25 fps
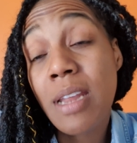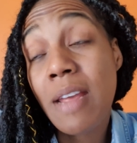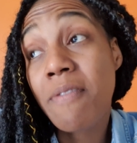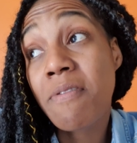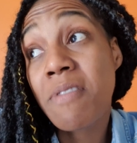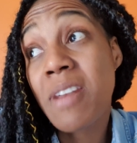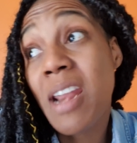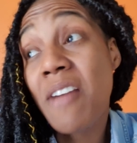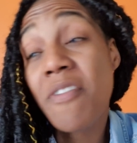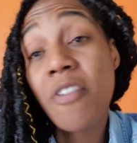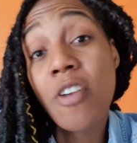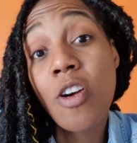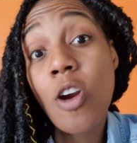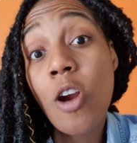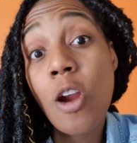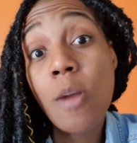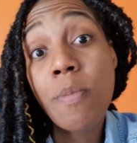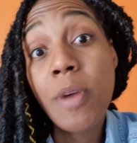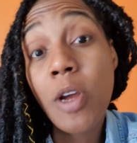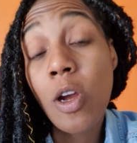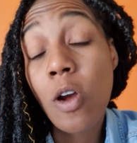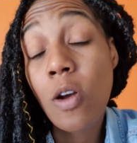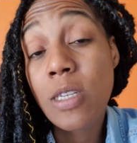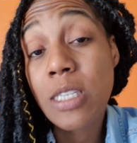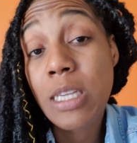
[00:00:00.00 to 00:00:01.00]
never heard
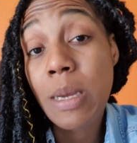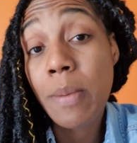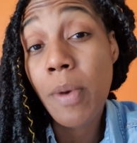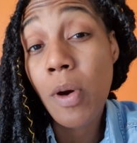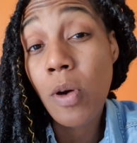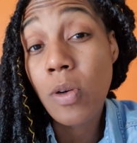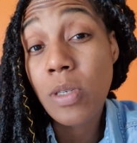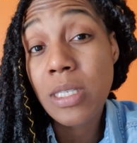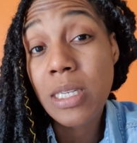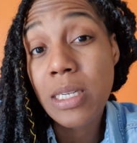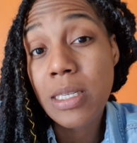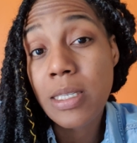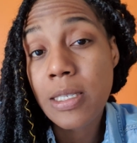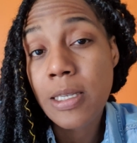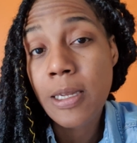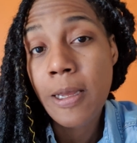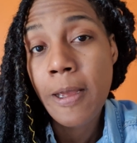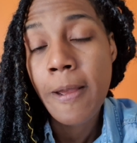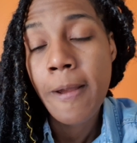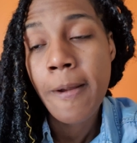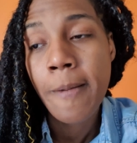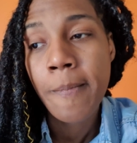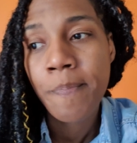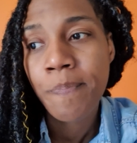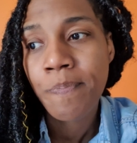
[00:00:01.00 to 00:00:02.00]
me cuss about it.
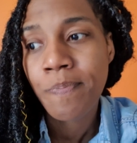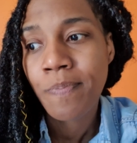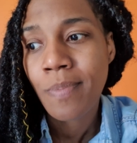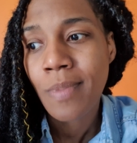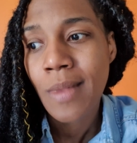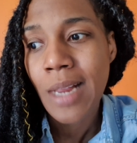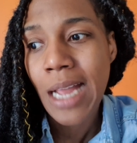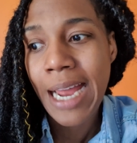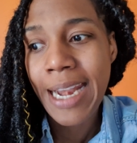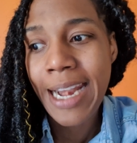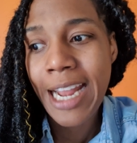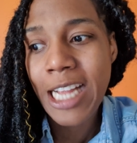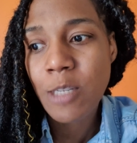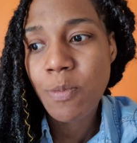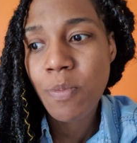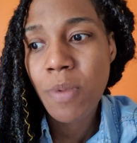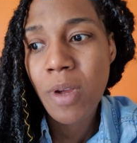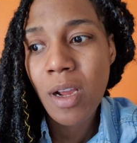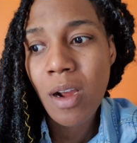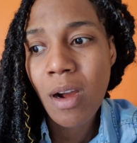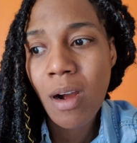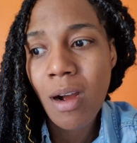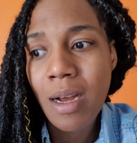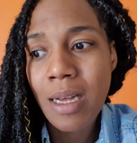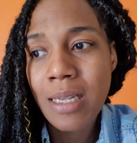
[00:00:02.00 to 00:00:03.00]
And that's
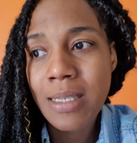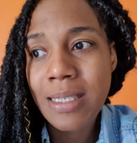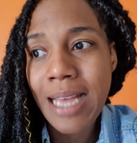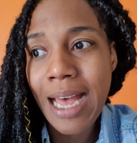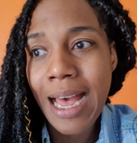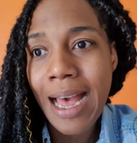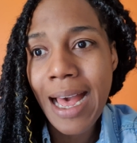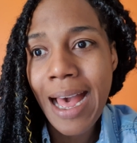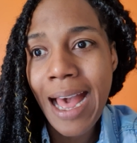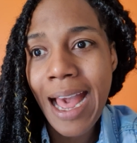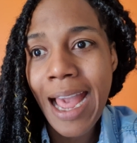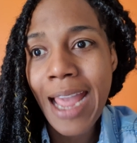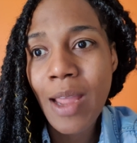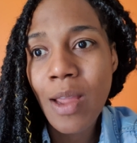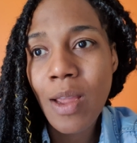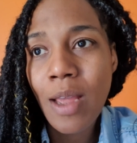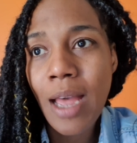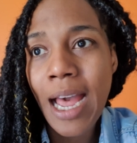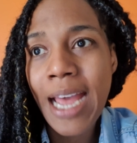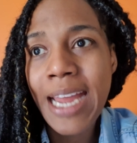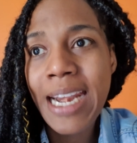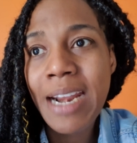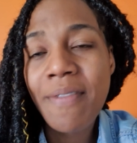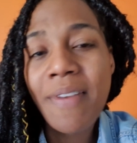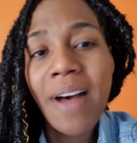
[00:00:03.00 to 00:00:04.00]
because
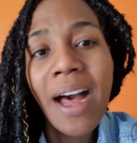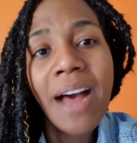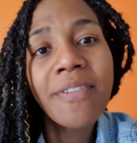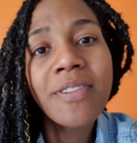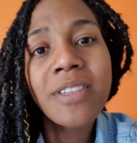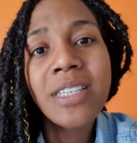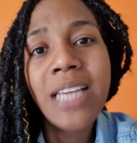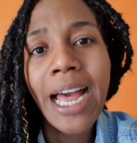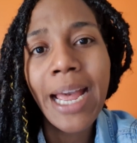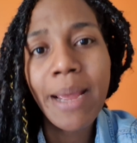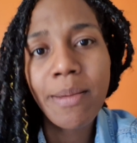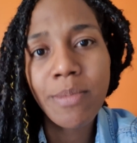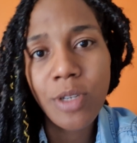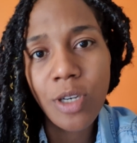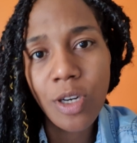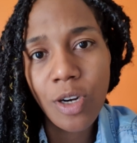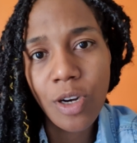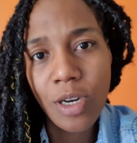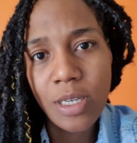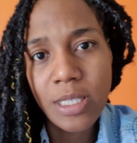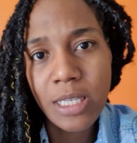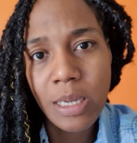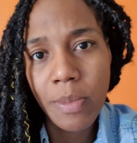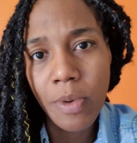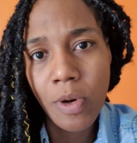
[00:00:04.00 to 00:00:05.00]
I never have time to
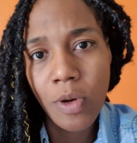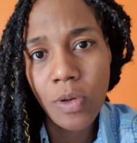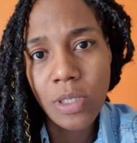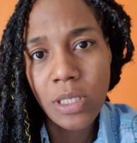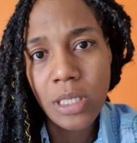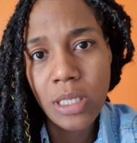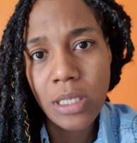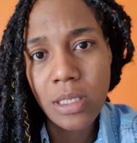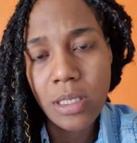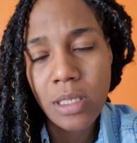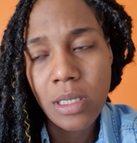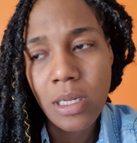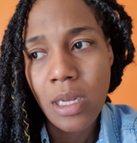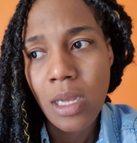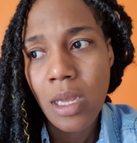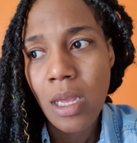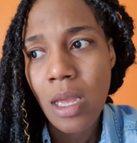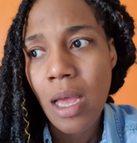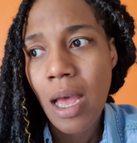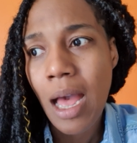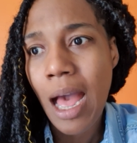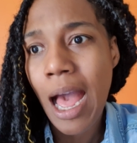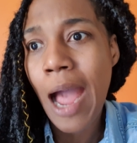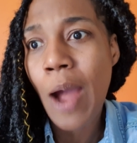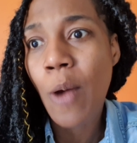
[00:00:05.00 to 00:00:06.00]
curse about it.
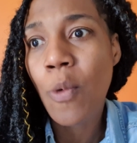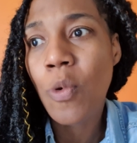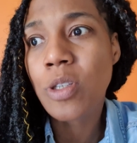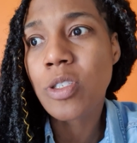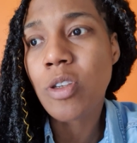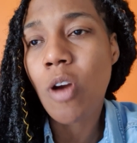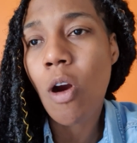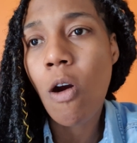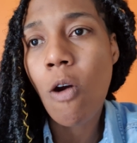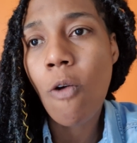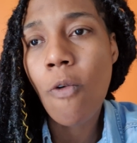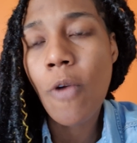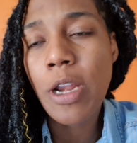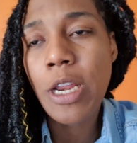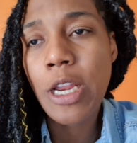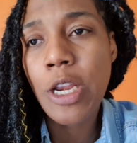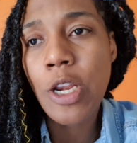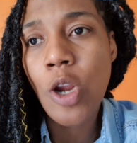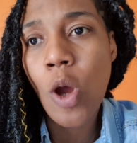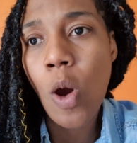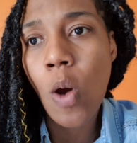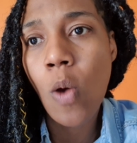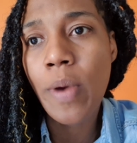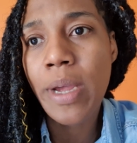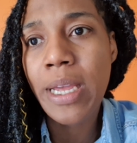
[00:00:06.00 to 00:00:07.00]
I was already
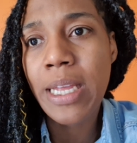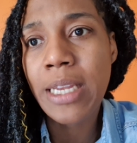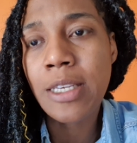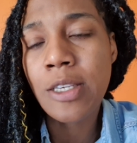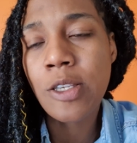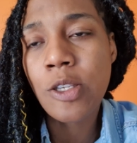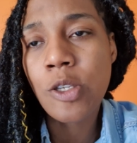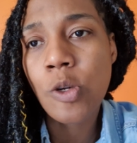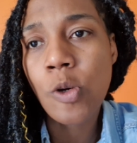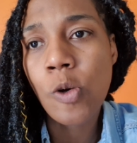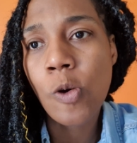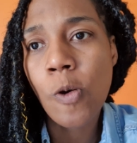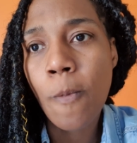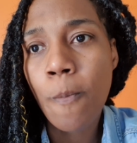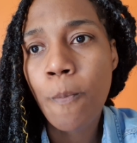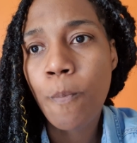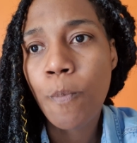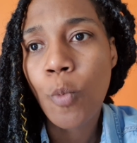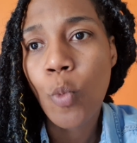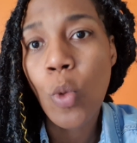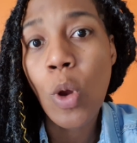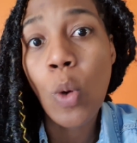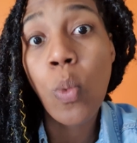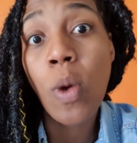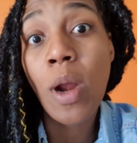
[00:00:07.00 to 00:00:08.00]
now into,
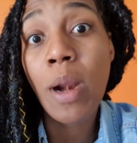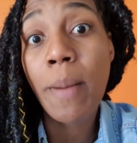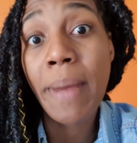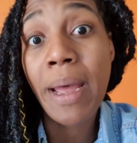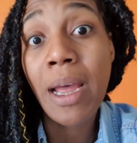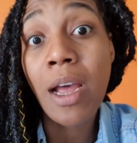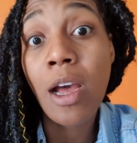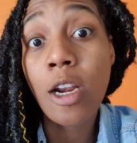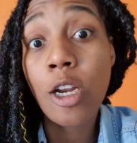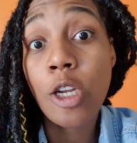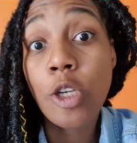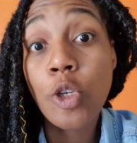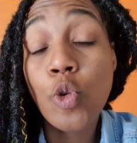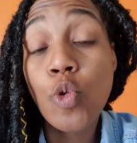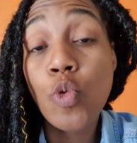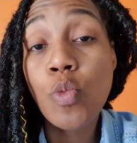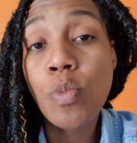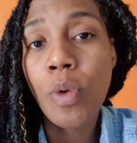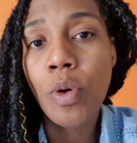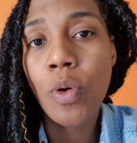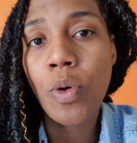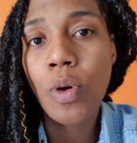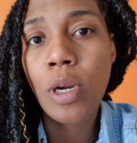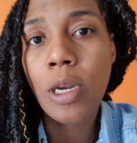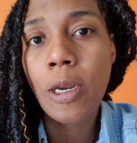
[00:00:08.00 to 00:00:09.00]
well, what am I going to do
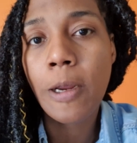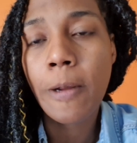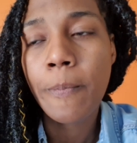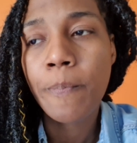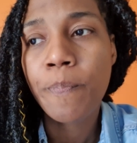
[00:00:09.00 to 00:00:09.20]
mode?